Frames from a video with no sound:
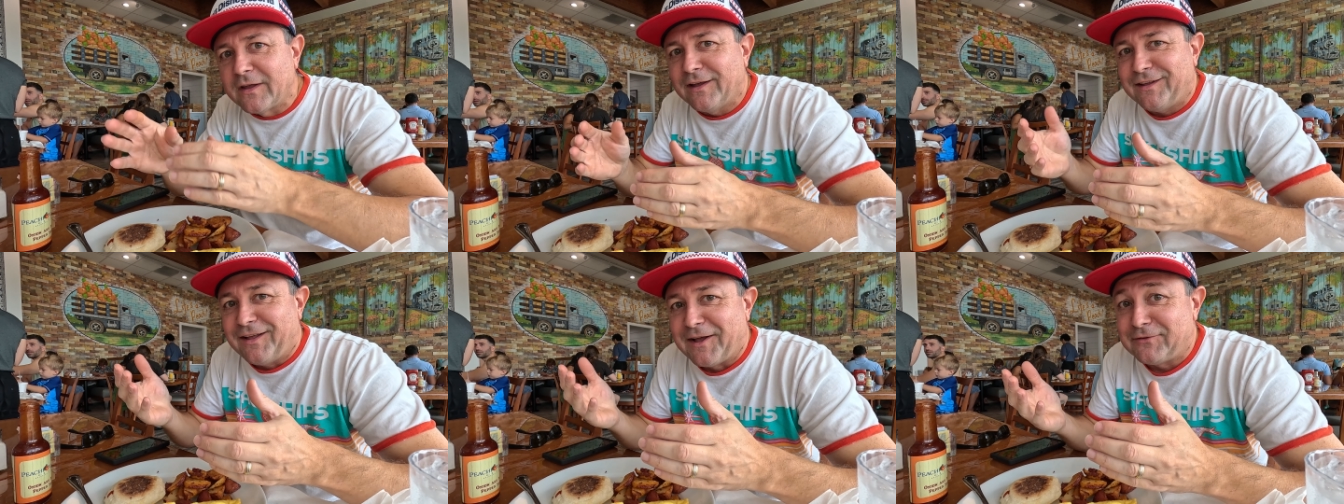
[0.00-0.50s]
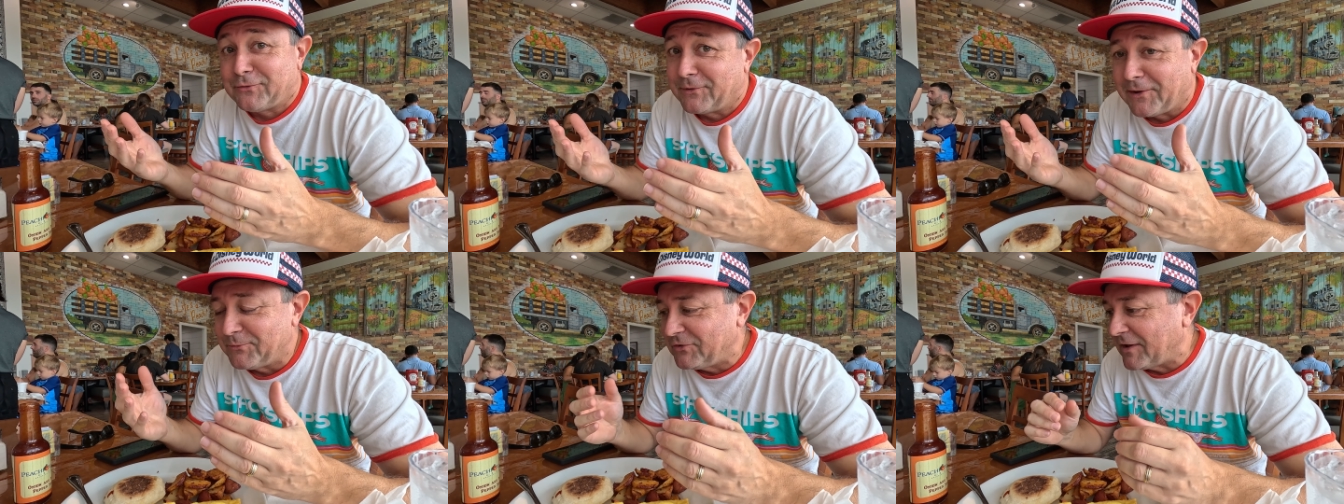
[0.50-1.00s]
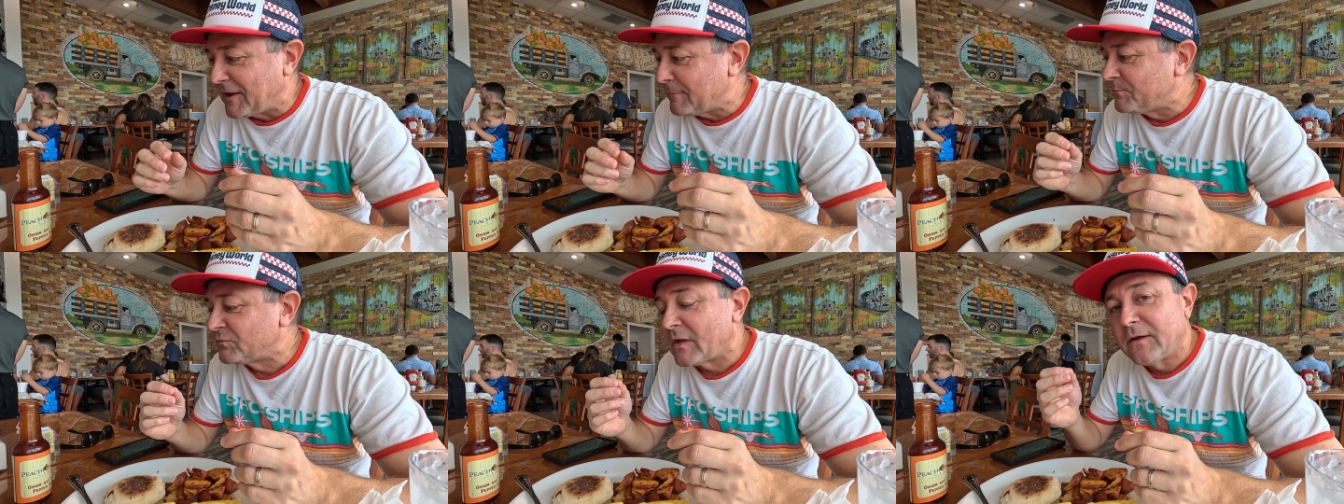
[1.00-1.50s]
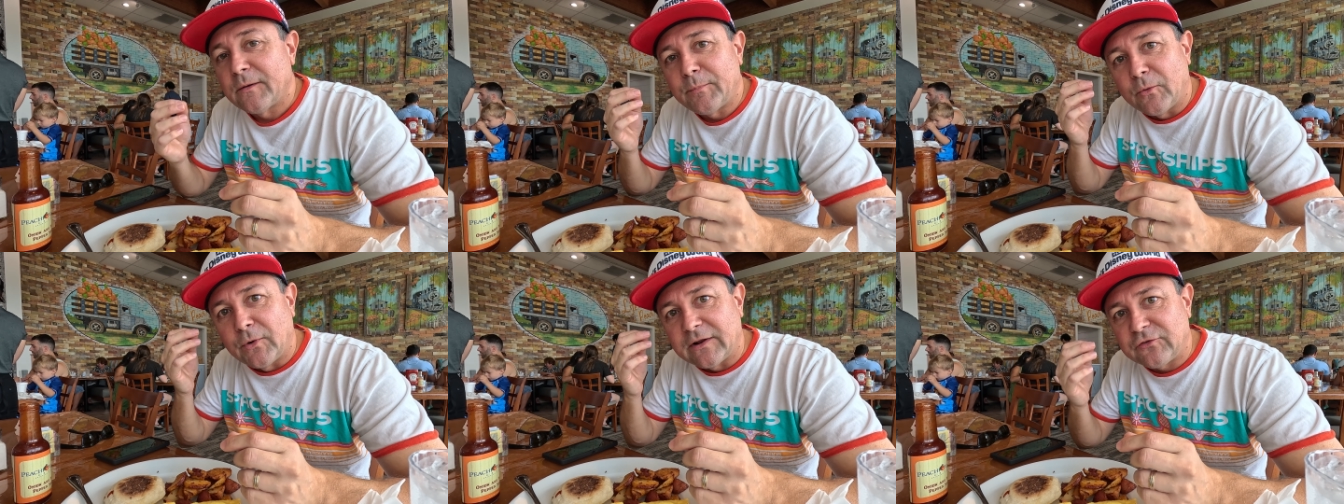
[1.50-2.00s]
That's what I'm saying.
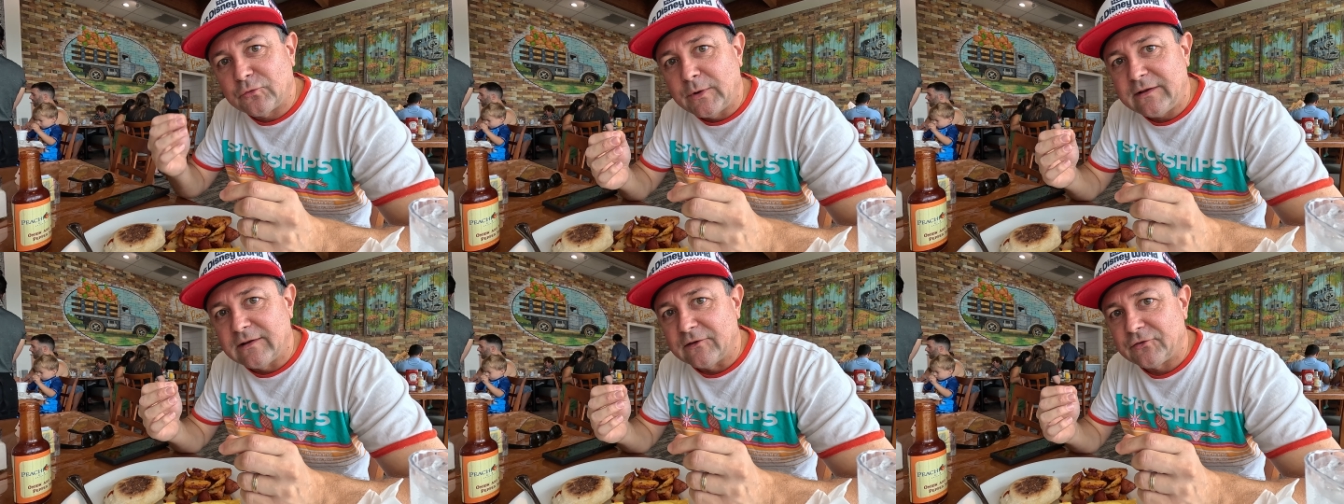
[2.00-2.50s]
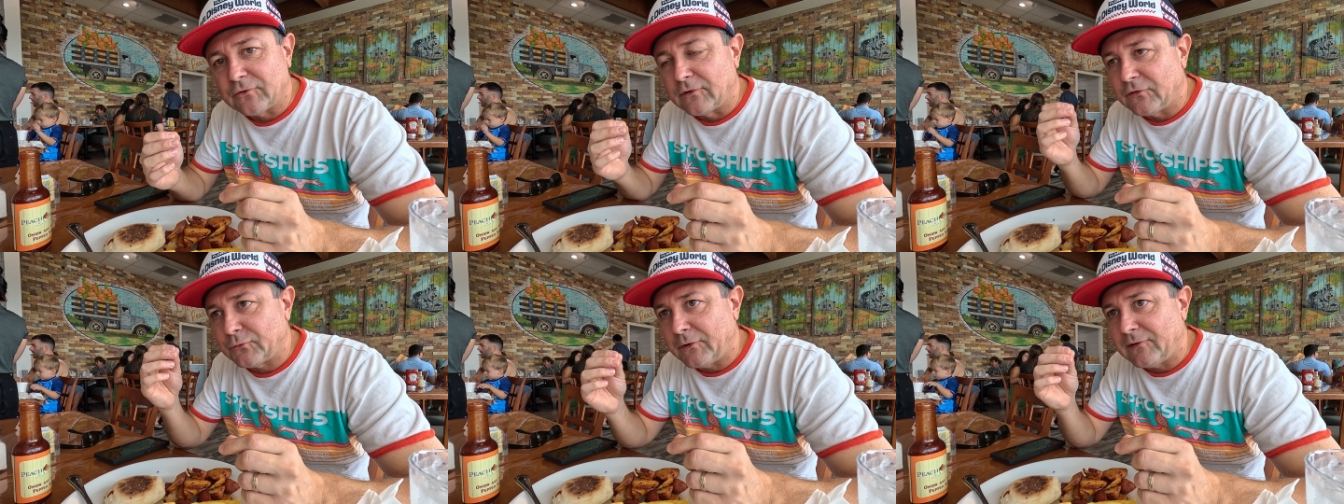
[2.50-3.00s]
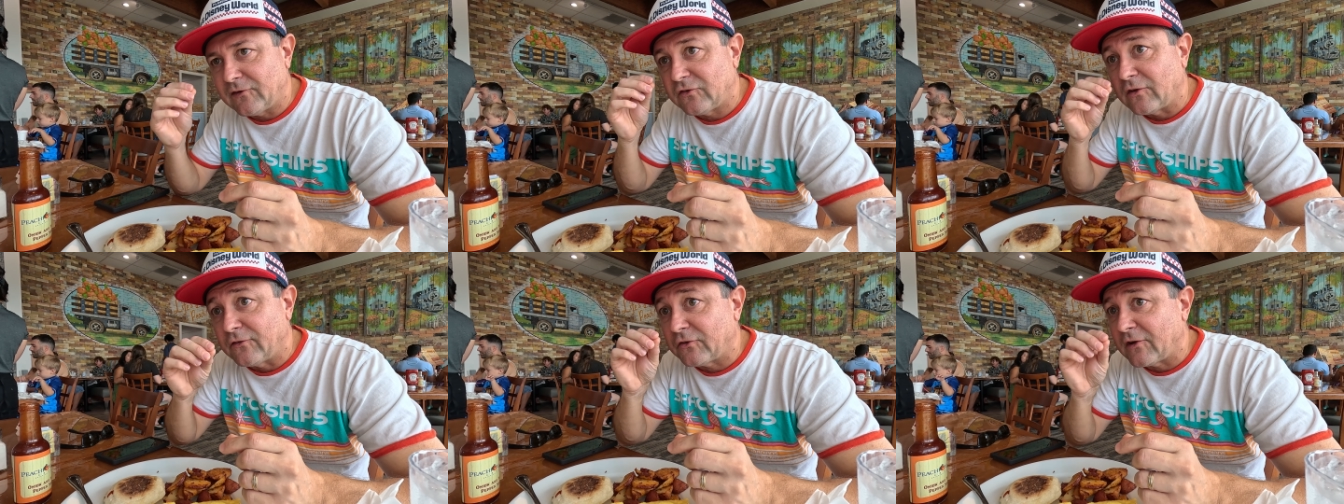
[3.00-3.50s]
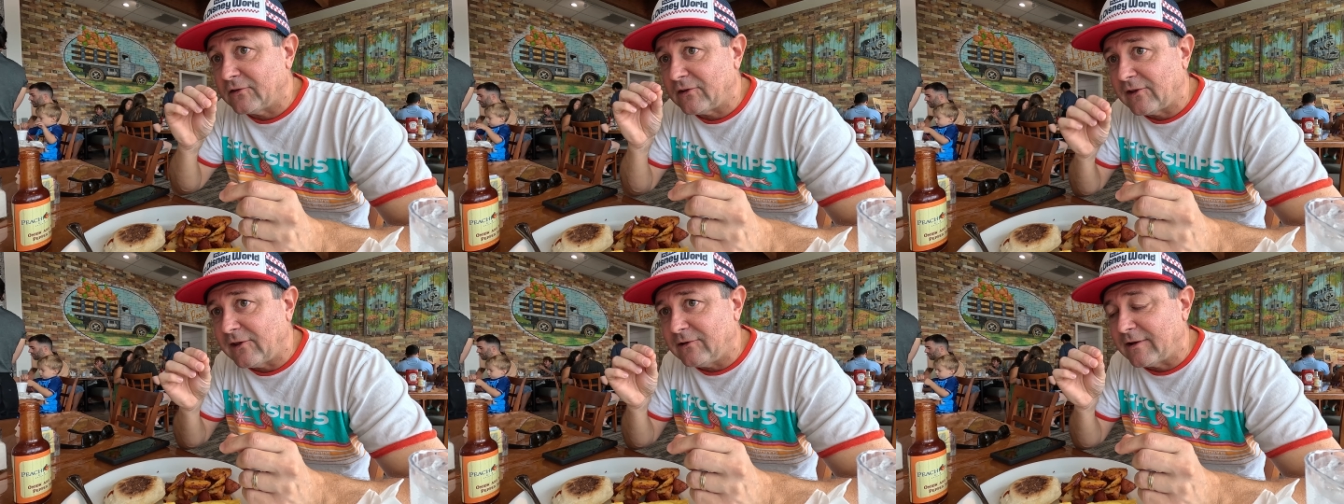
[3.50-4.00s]
But with a sweetness, so the sweetness does cut
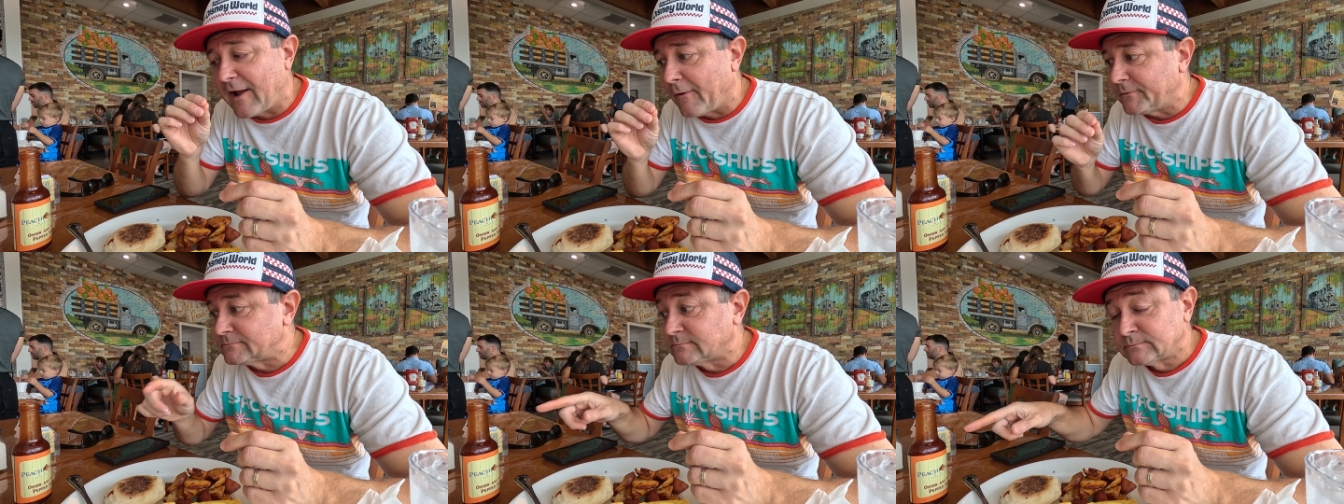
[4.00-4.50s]
the heat down.